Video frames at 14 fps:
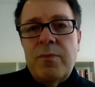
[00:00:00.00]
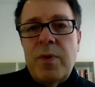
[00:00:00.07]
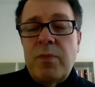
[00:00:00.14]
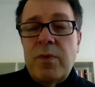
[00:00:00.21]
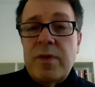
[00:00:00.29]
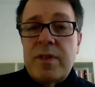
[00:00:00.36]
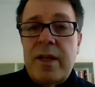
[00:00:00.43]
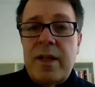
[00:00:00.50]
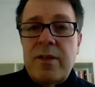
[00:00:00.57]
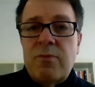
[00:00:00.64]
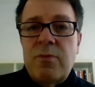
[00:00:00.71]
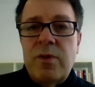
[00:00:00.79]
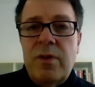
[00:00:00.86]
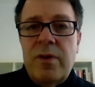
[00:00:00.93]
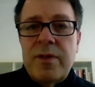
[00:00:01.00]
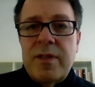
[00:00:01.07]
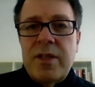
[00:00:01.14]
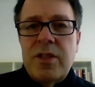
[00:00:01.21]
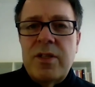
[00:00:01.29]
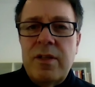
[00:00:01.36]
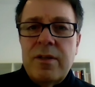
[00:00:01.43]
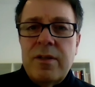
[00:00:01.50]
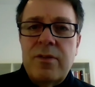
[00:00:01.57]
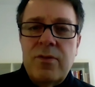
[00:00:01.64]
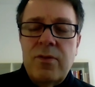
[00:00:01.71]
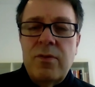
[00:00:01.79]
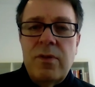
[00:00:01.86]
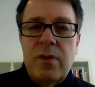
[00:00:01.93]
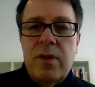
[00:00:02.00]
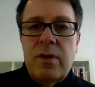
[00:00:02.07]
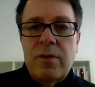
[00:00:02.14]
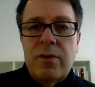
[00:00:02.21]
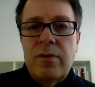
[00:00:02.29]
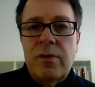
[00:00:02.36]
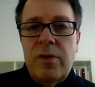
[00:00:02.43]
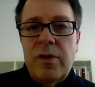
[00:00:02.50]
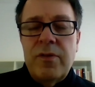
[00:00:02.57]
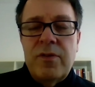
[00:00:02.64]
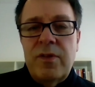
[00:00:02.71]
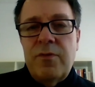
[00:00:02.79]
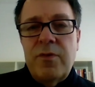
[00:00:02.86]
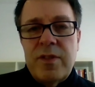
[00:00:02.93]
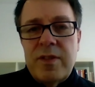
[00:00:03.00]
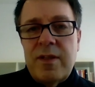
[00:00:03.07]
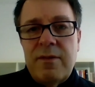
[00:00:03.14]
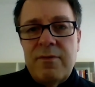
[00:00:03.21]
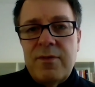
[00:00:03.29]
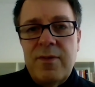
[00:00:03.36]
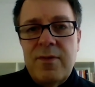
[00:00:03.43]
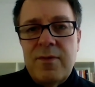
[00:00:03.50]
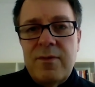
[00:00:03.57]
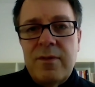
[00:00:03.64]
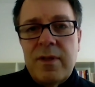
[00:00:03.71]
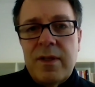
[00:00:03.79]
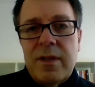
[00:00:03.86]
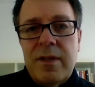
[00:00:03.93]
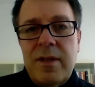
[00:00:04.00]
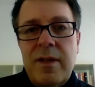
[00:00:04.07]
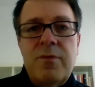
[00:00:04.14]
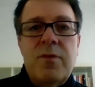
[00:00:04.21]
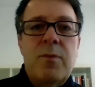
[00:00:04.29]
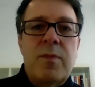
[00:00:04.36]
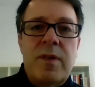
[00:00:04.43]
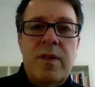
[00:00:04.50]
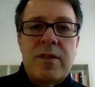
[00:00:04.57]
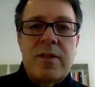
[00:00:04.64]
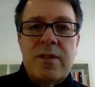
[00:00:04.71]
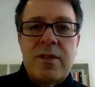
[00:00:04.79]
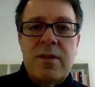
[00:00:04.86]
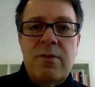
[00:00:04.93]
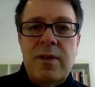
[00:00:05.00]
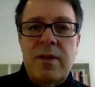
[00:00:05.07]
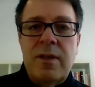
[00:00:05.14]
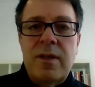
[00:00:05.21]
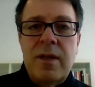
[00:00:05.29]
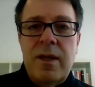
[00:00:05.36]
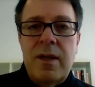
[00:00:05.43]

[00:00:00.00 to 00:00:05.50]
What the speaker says: People are starting to realize, actually, I can do a lot of different stuff too. Like, I don't have to be necessarily